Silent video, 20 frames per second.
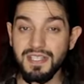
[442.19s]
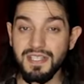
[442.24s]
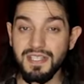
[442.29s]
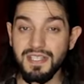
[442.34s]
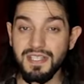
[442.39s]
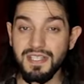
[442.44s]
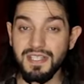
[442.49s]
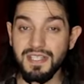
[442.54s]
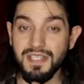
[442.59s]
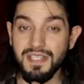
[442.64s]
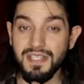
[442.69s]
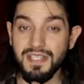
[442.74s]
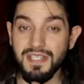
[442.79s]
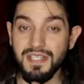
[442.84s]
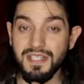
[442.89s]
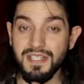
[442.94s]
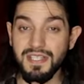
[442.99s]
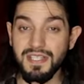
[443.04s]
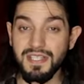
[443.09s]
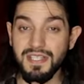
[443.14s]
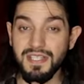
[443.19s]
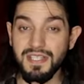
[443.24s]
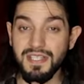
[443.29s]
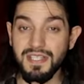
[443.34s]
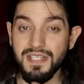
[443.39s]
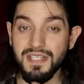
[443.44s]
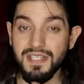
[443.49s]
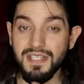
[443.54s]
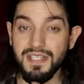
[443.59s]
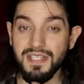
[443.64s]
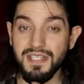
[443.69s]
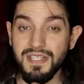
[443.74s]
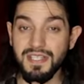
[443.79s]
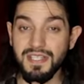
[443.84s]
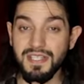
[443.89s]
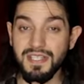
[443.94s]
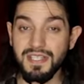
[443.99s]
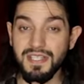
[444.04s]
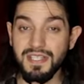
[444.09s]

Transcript: It's crazy. Silly